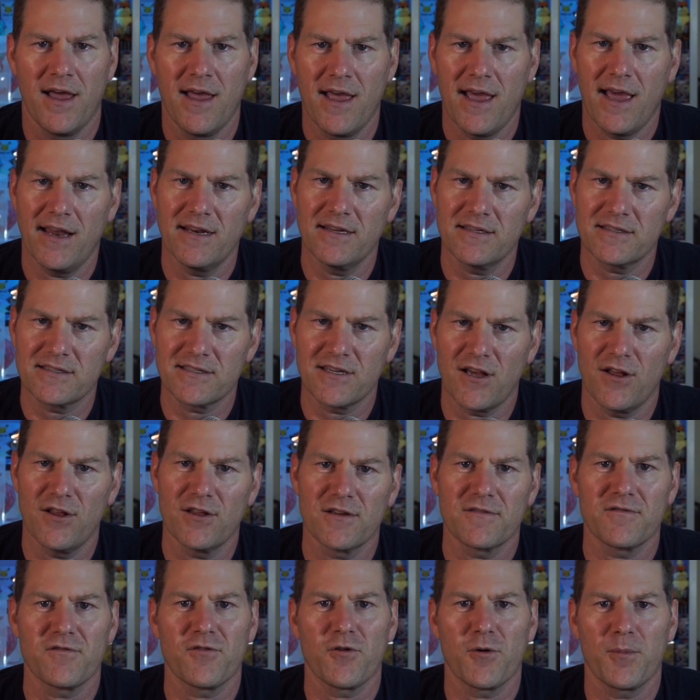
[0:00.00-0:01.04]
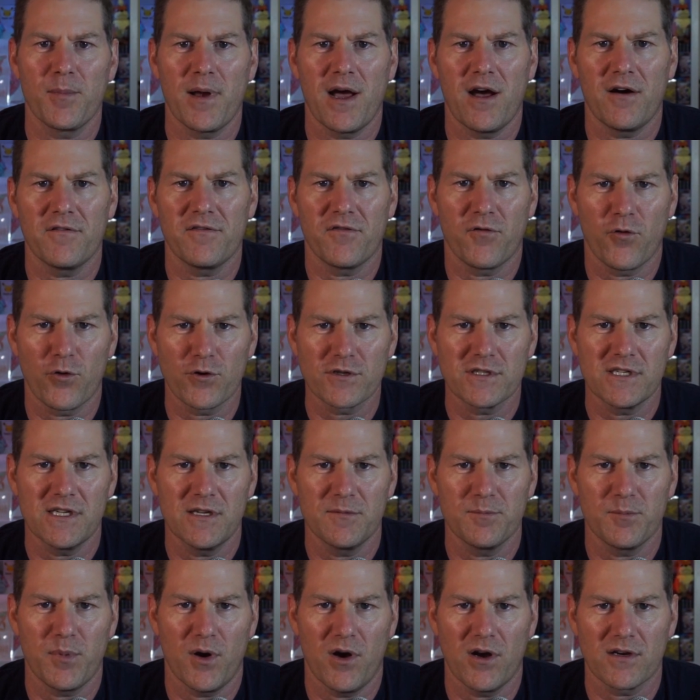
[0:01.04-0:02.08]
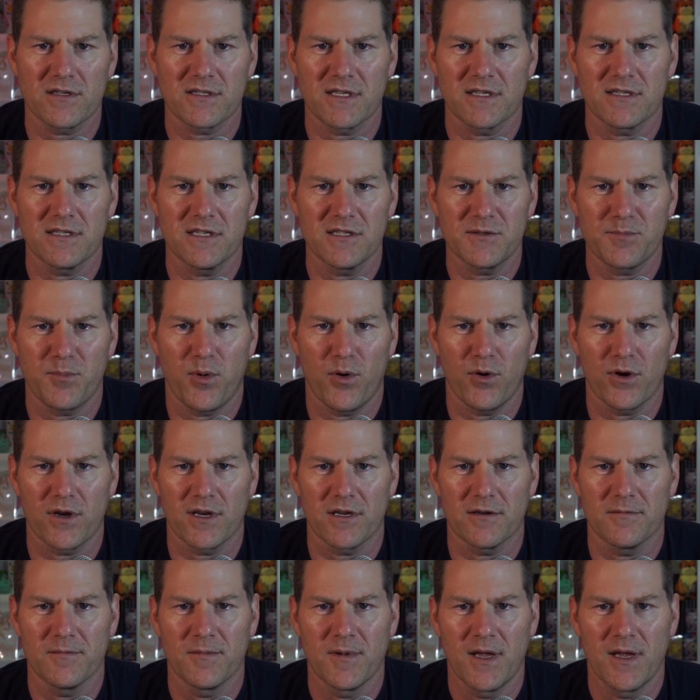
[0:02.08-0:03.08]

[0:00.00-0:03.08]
and it's selling for about $14 at this point.